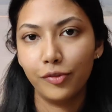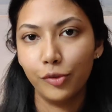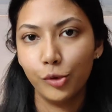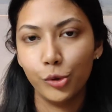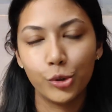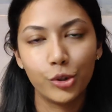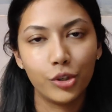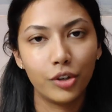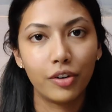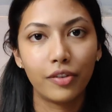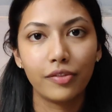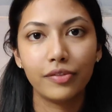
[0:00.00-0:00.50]

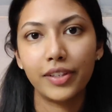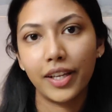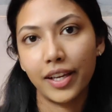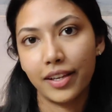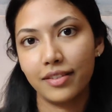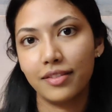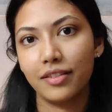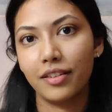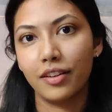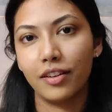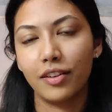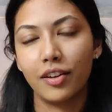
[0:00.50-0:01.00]
future of
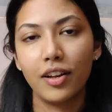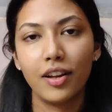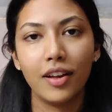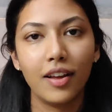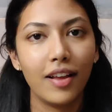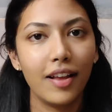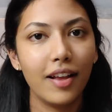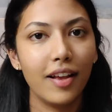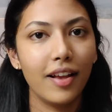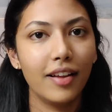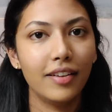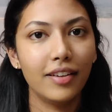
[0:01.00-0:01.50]
Tesla,
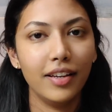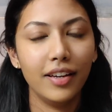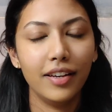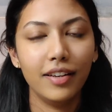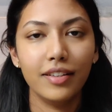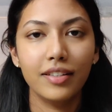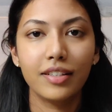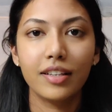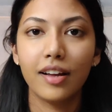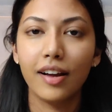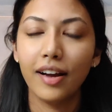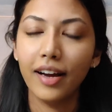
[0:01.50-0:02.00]
and it
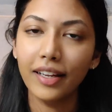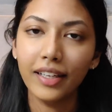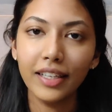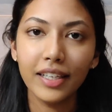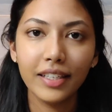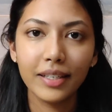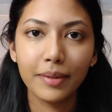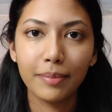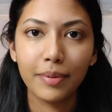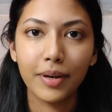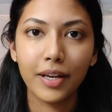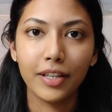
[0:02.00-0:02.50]
is highly
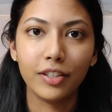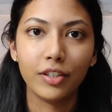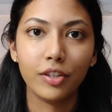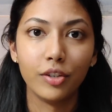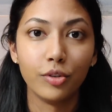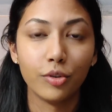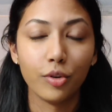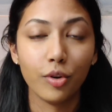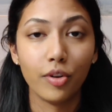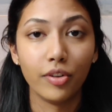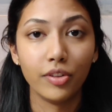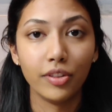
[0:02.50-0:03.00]
dependent
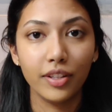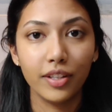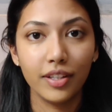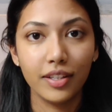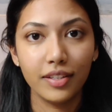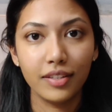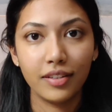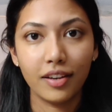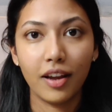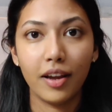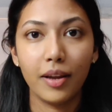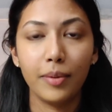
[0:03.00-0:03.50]
on this
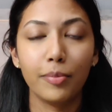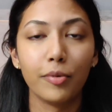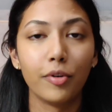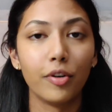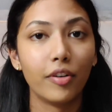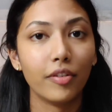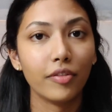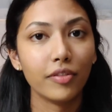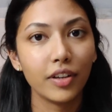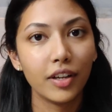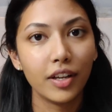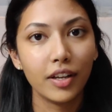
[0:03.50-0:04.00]
type
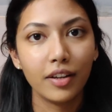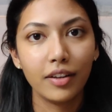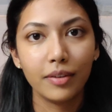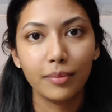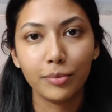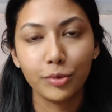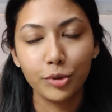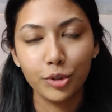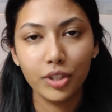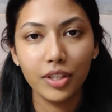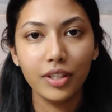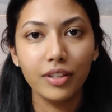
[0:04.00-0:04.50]
of
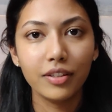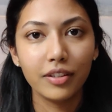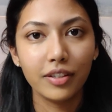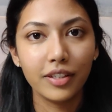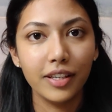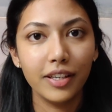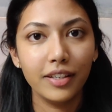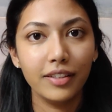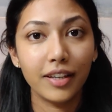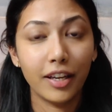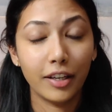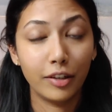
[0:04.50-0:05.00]
machine
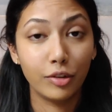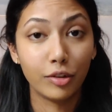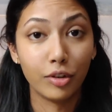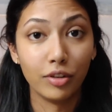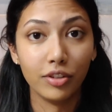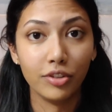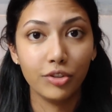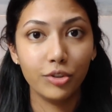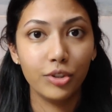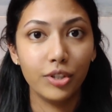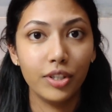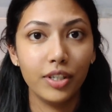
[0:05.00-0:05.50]
learning
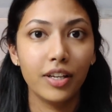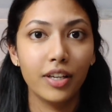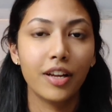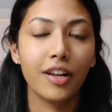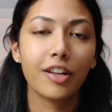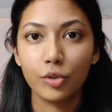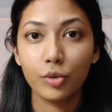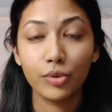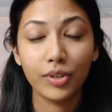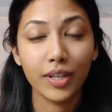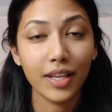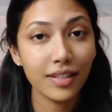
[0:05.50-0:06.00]
technology.
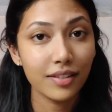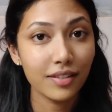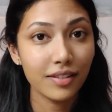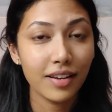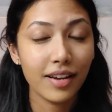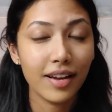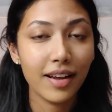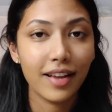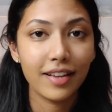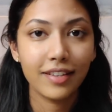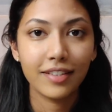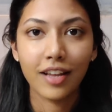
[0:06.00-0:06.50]
So Tesla
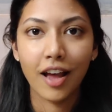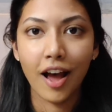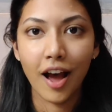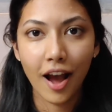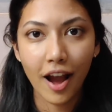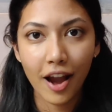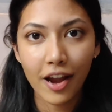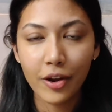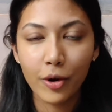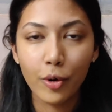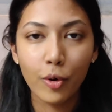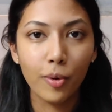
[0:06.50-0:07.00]
has
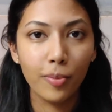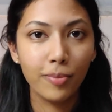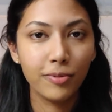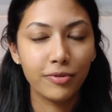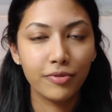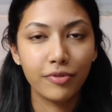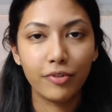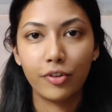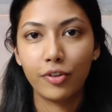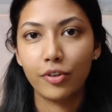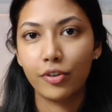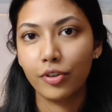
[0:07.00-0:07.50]
high hopes
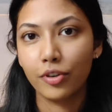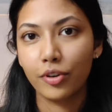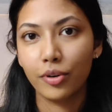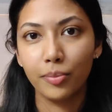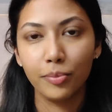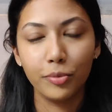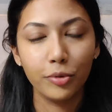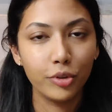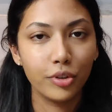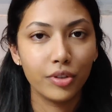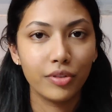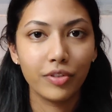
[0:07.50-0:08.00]
for
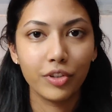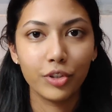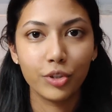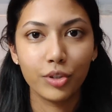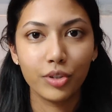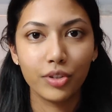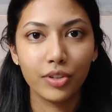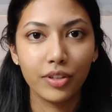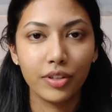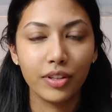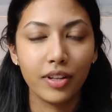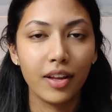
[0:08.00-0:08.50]
computer
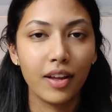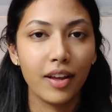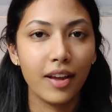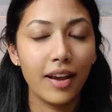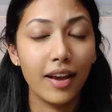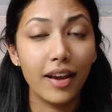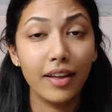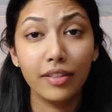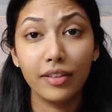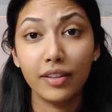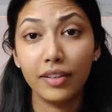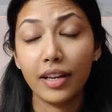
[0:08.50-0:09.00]
vision
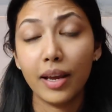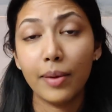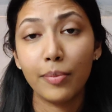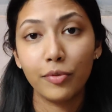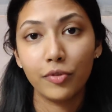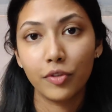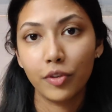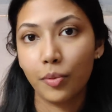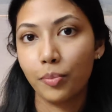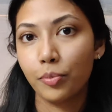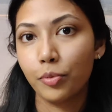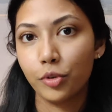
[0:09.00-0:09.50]
and the type of
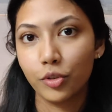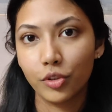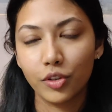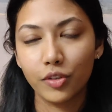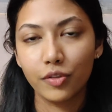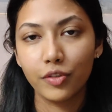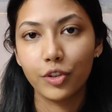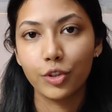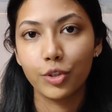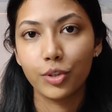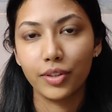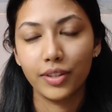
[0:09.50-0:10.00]
computer
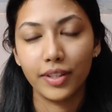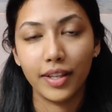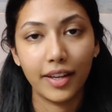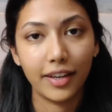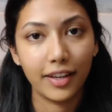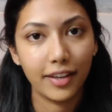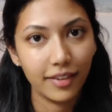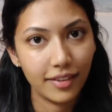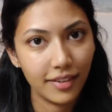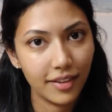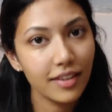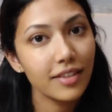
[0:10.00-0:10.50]
vision that
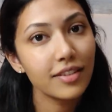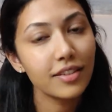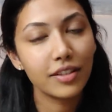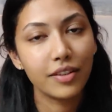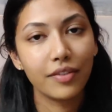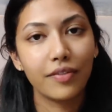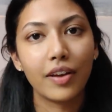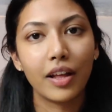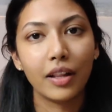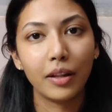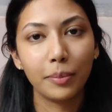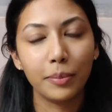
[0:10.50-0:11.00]
it is
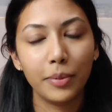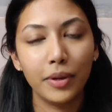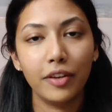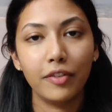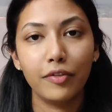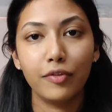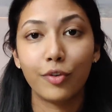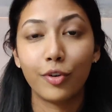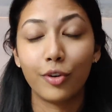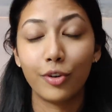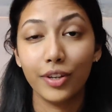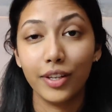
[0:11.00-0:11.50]
developing
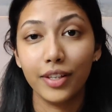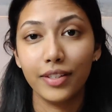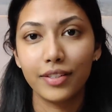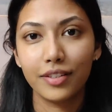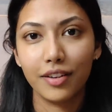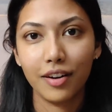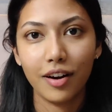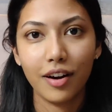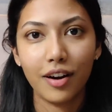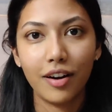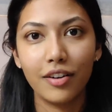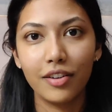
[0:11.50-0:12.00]
for its
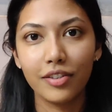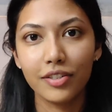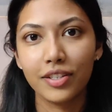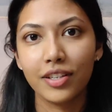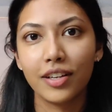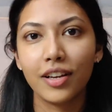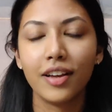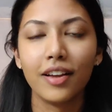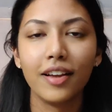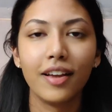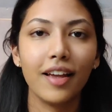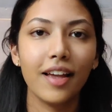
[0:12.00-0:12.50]
cars.
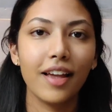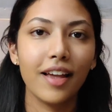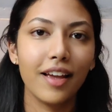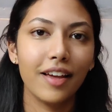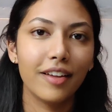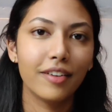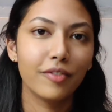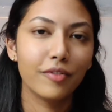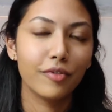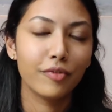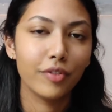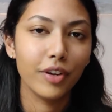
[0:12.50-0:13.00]

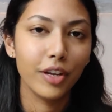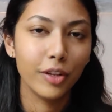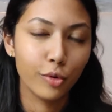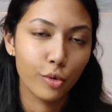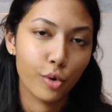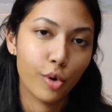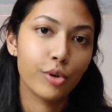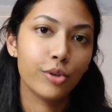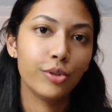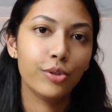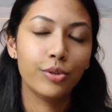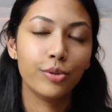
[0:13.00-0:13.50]
And in
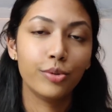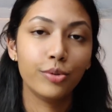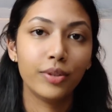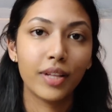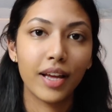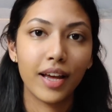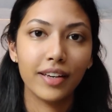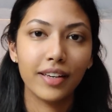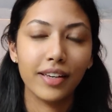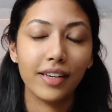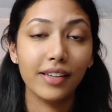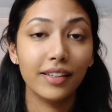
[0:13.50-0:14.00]
order to do
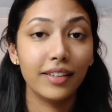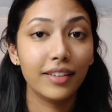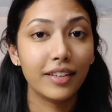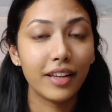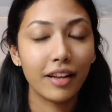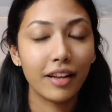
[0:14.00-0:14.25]
that, it